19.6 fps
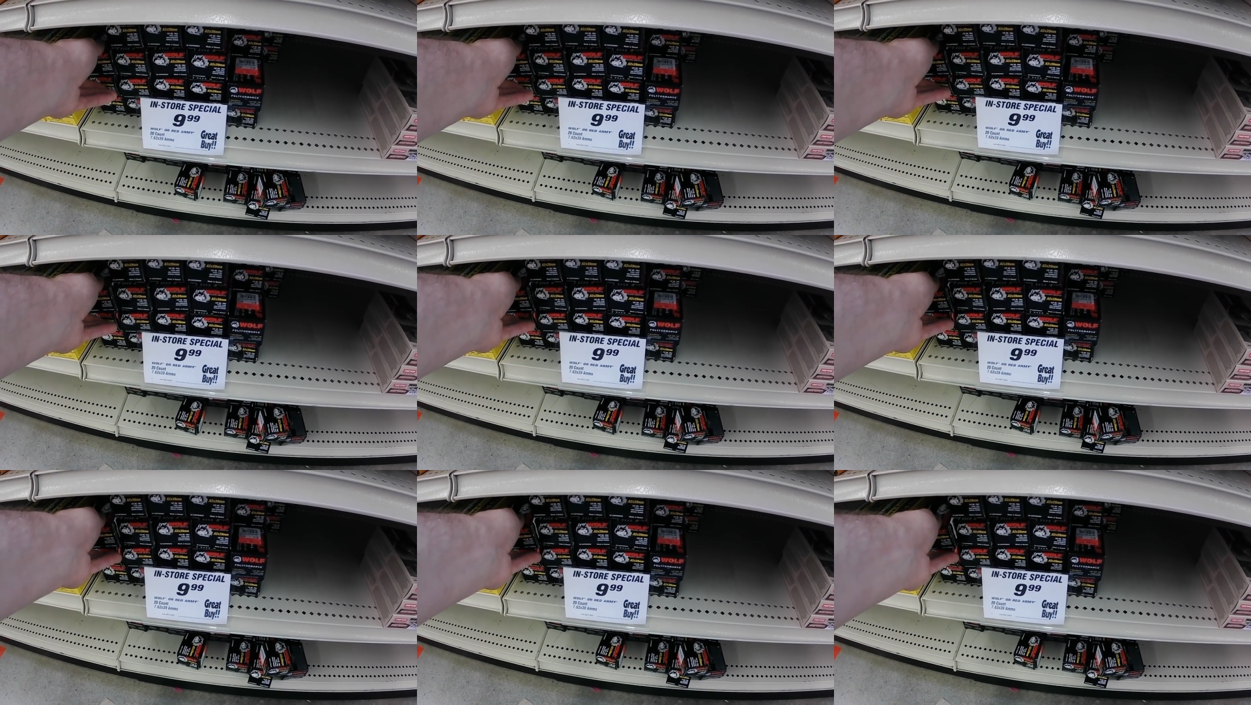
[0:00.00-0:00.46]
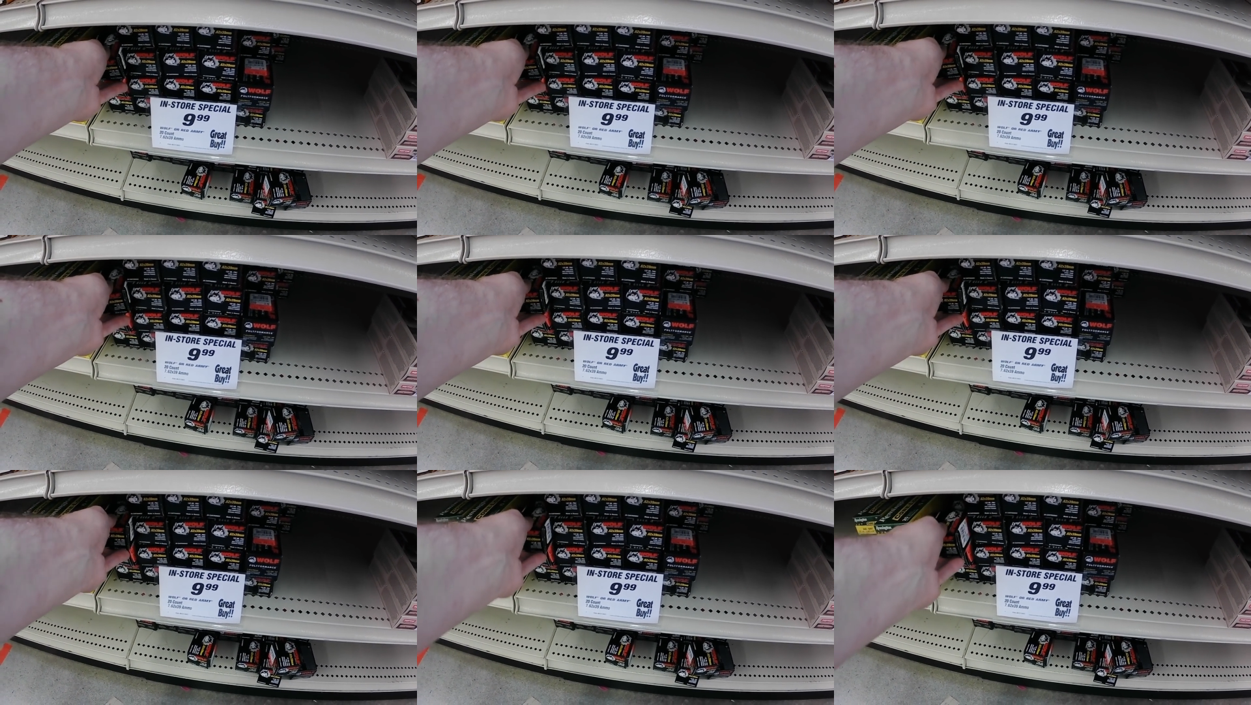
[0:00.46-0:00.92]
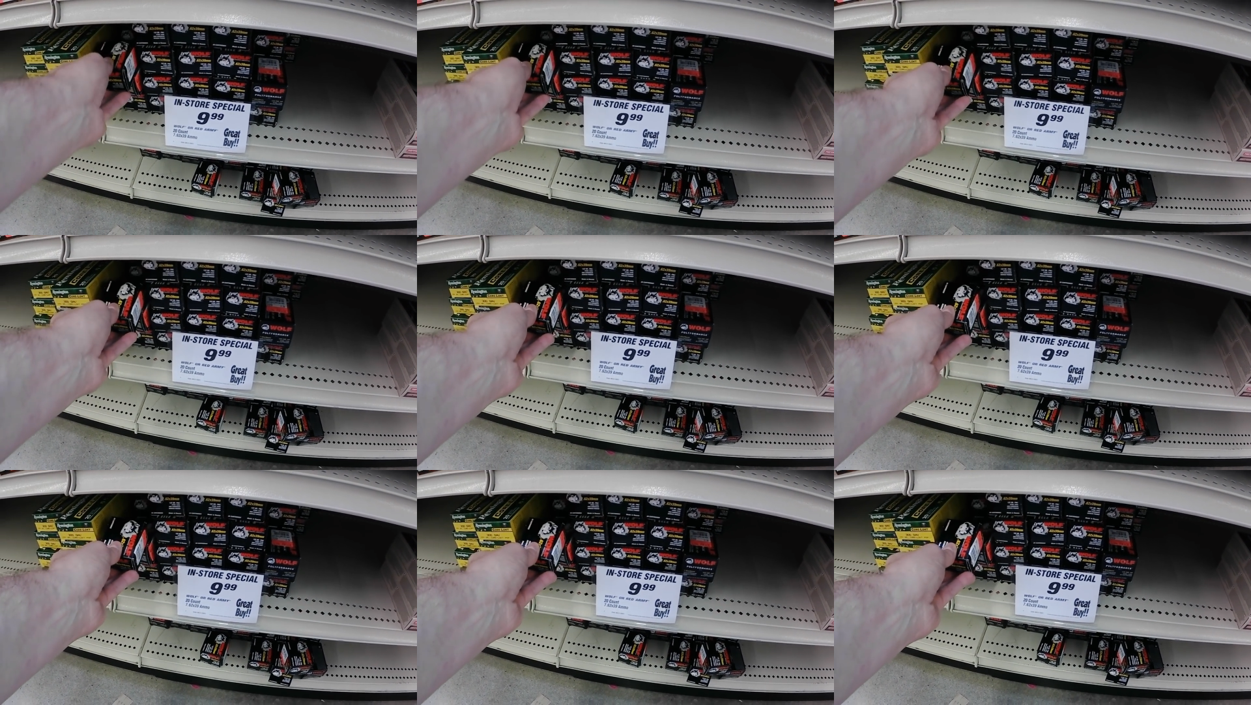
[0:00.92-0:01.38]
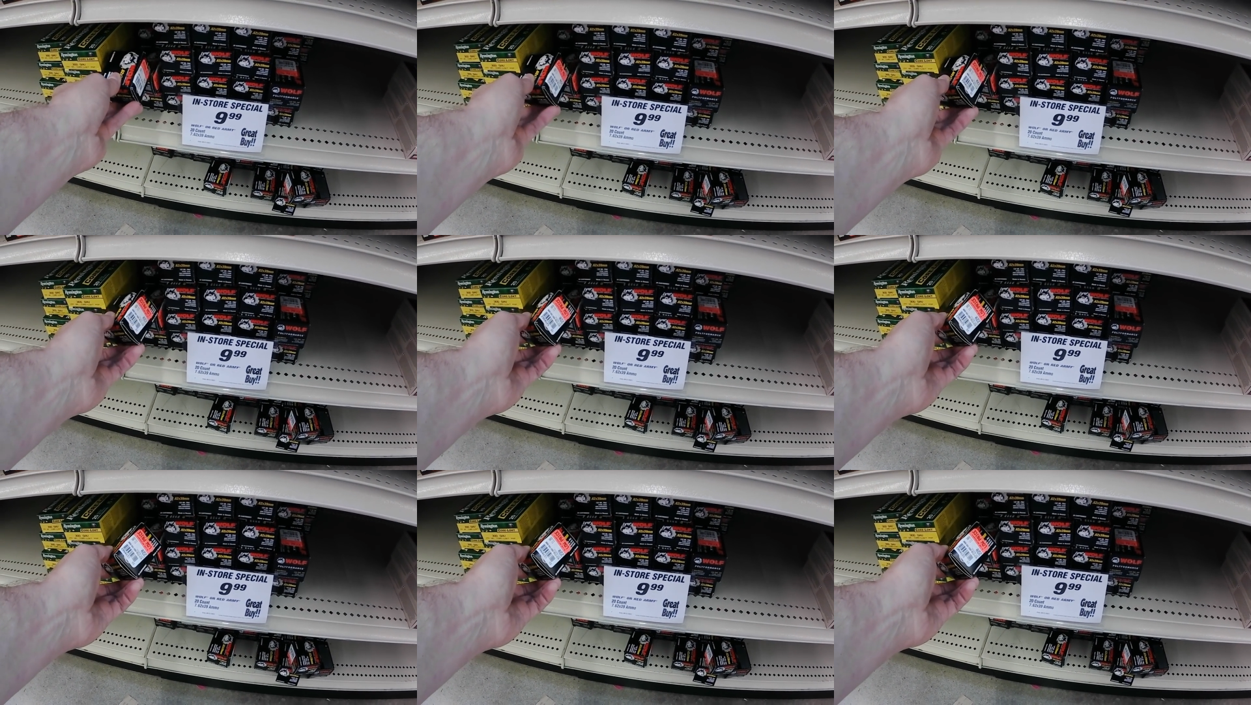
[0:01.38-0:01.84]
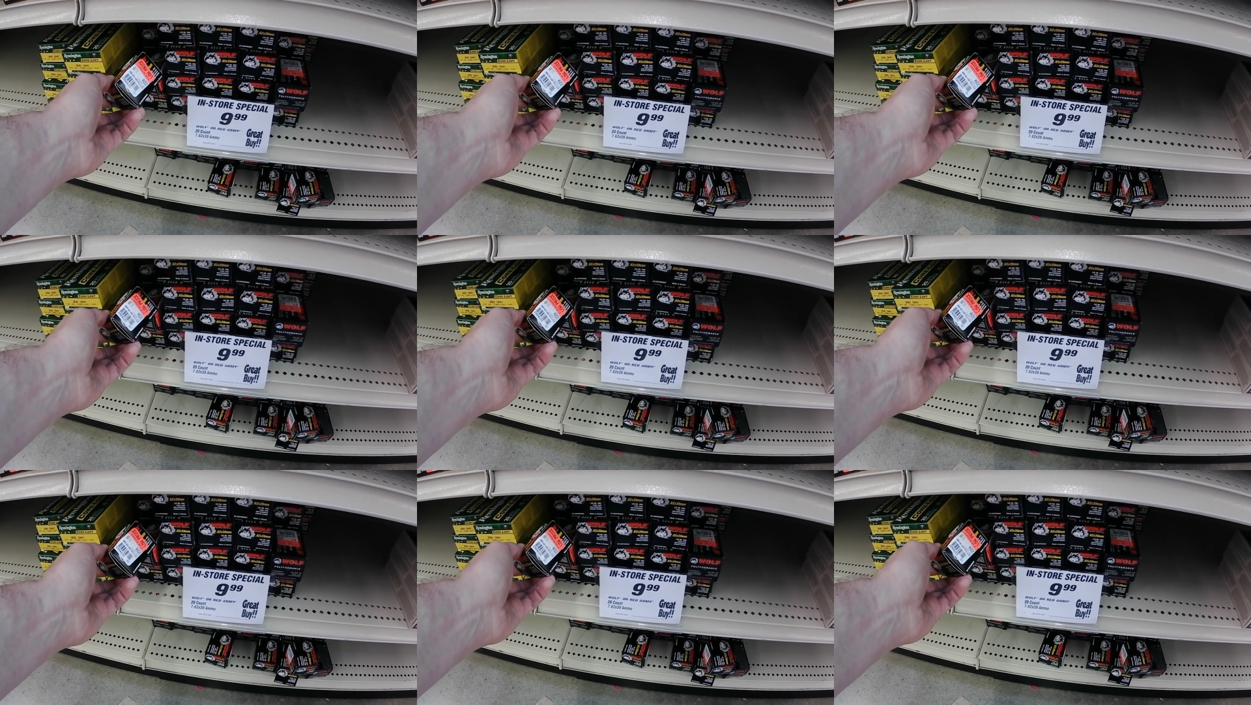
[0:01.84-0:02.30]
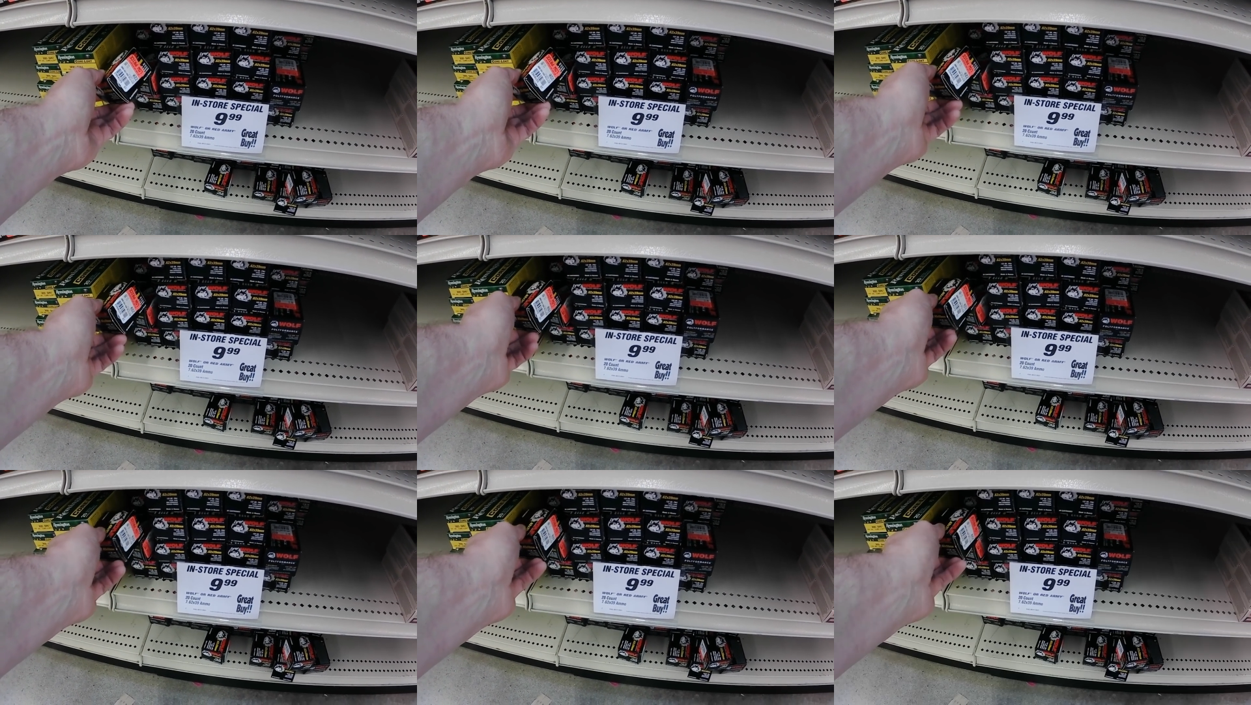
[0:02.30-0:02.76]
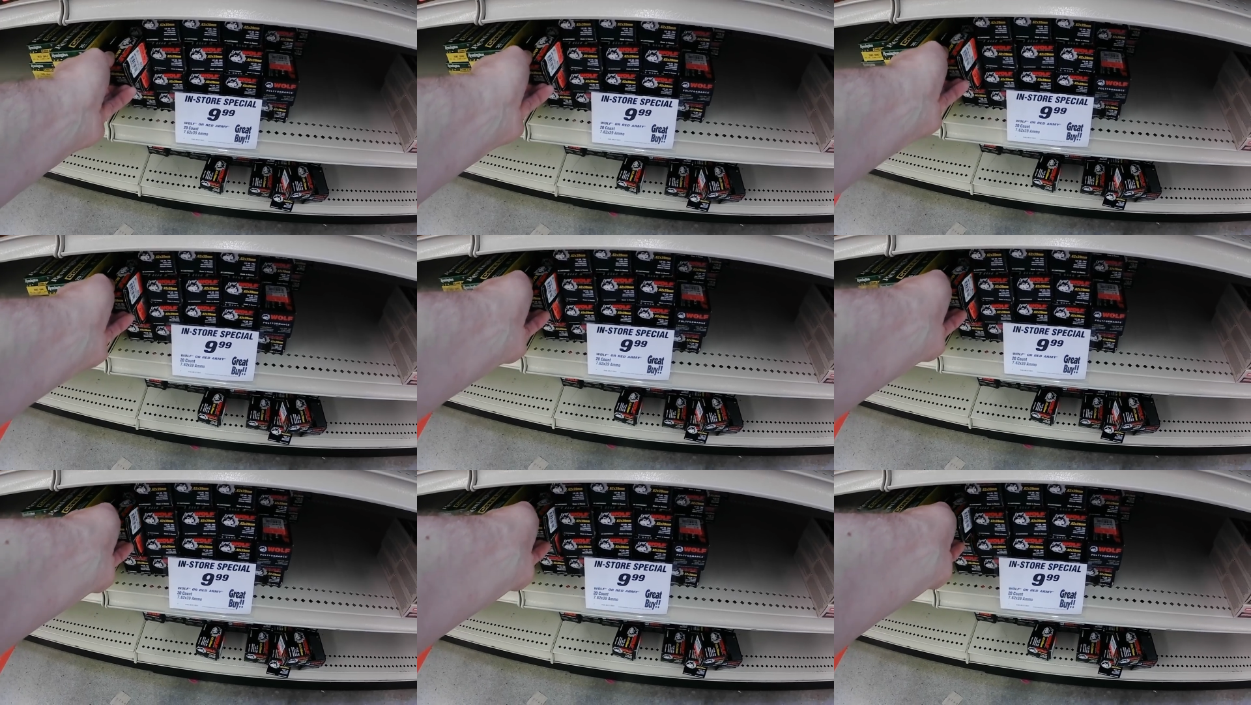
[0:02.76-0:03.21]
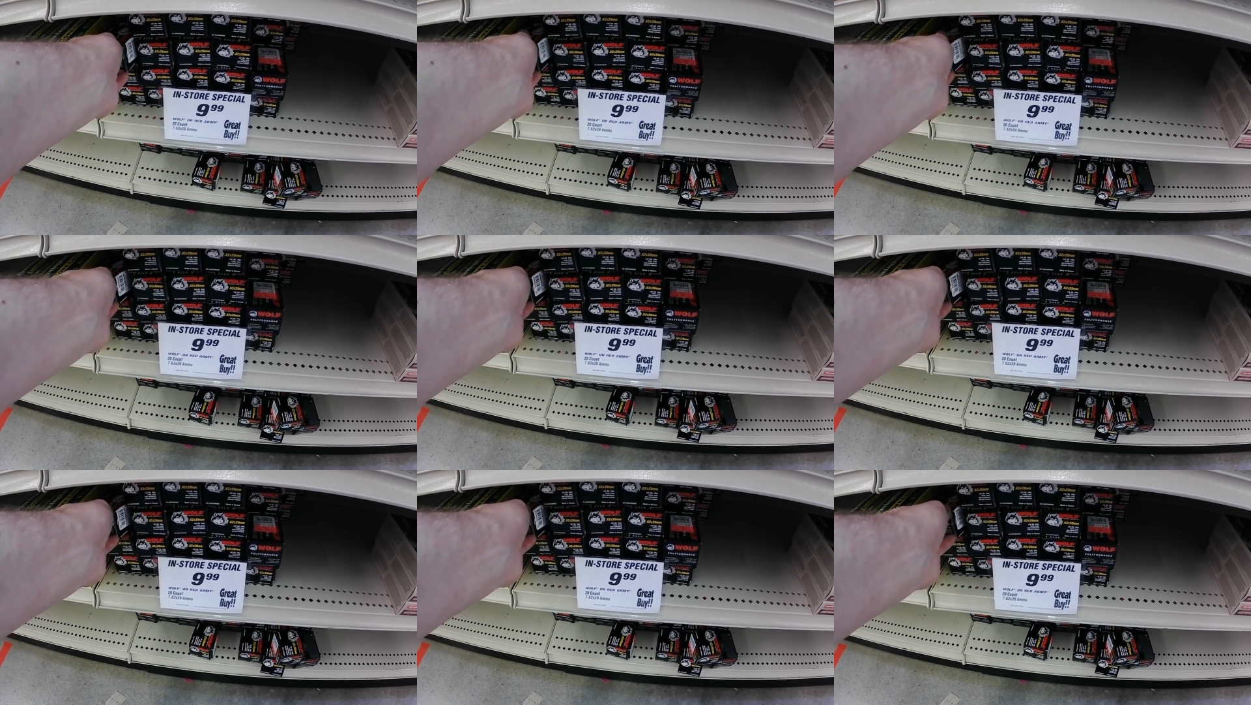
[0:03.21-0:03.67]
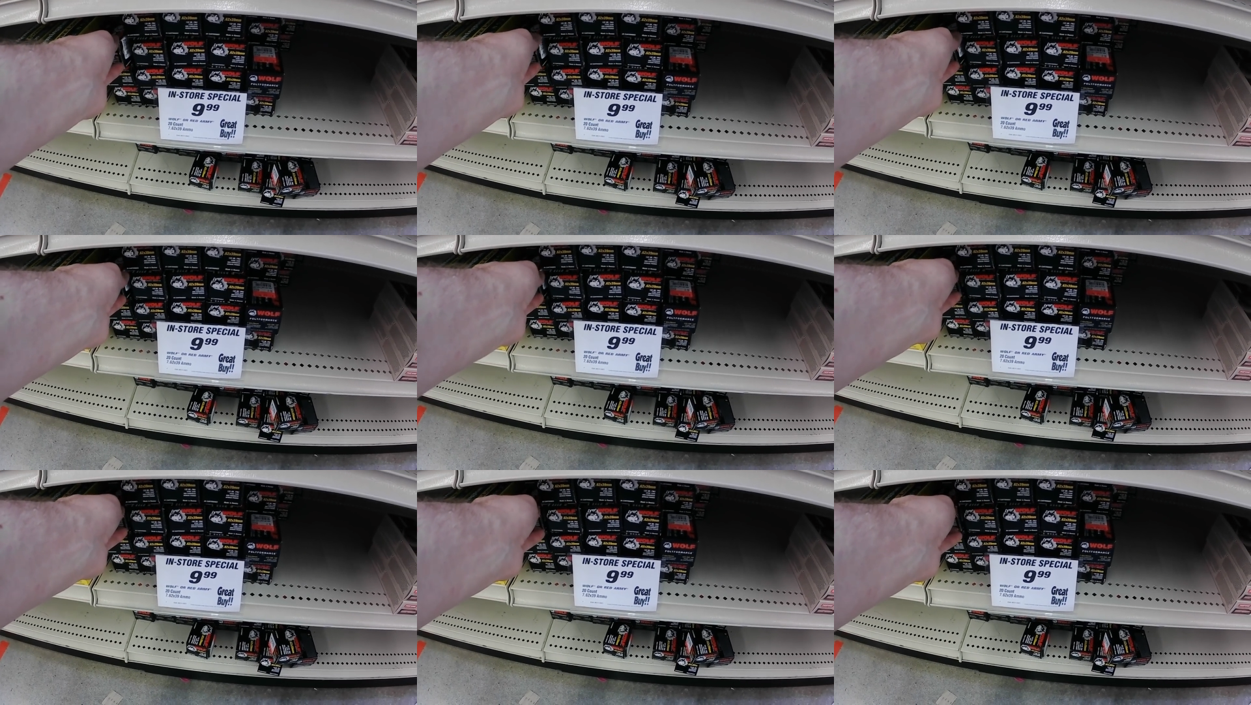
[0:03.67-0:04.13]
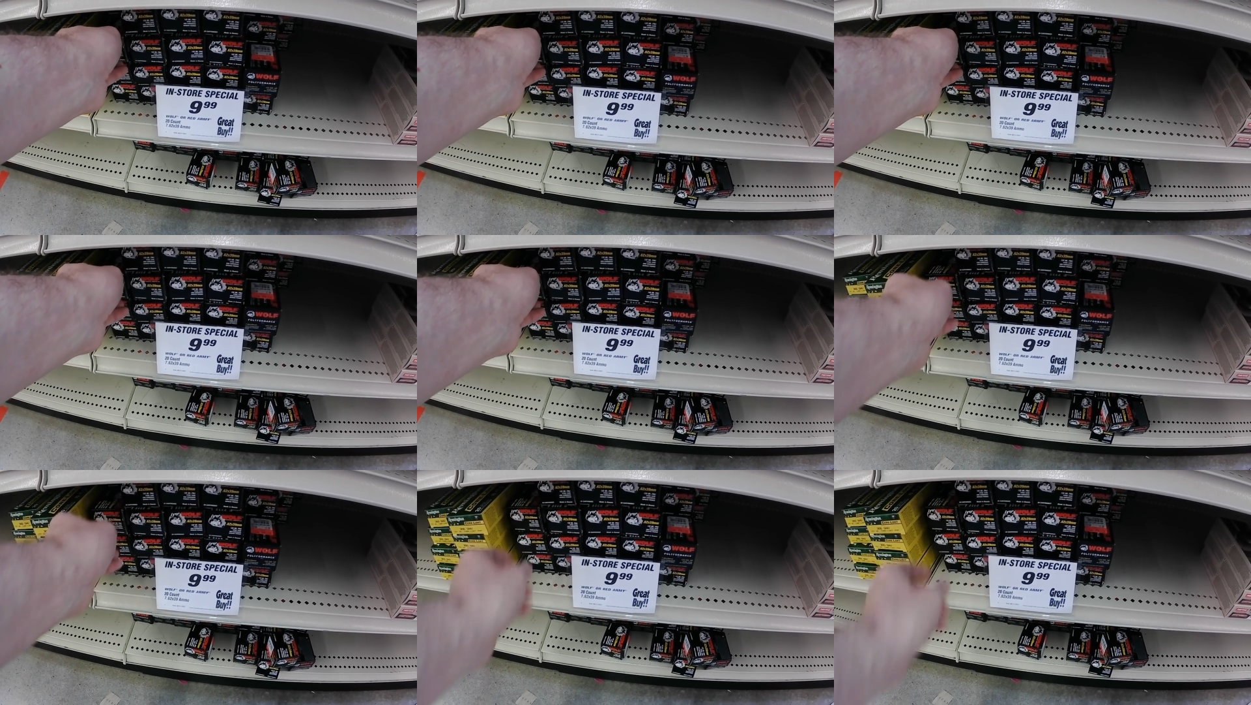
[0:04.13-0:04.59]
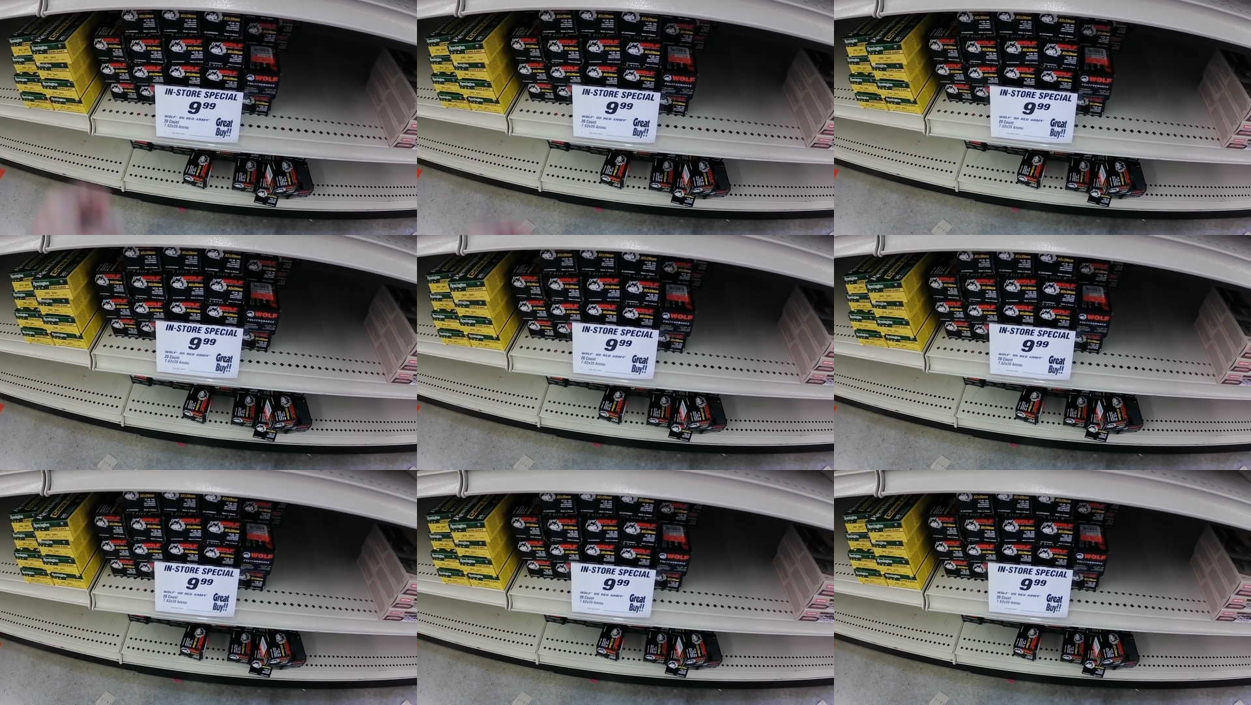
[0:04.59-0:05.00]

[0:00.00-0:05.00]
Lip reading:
(no speaker visible)